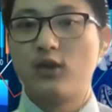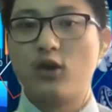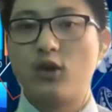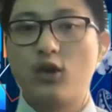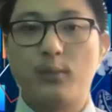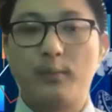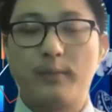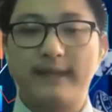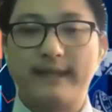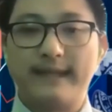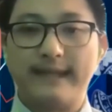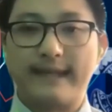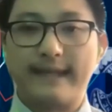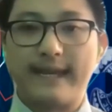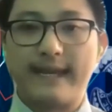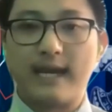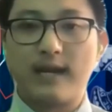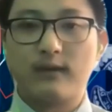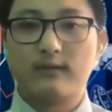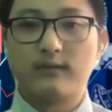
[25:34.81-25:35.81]
open an
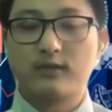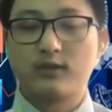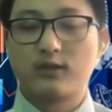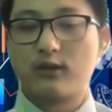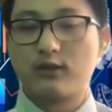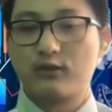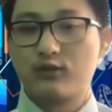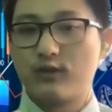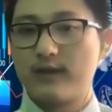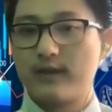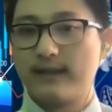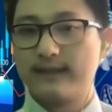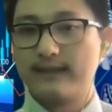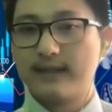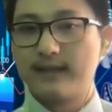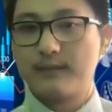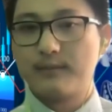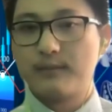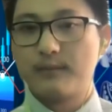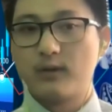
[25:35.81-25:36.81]
account, start trading
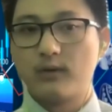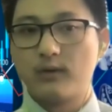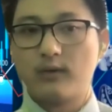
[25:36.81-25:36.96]
demo,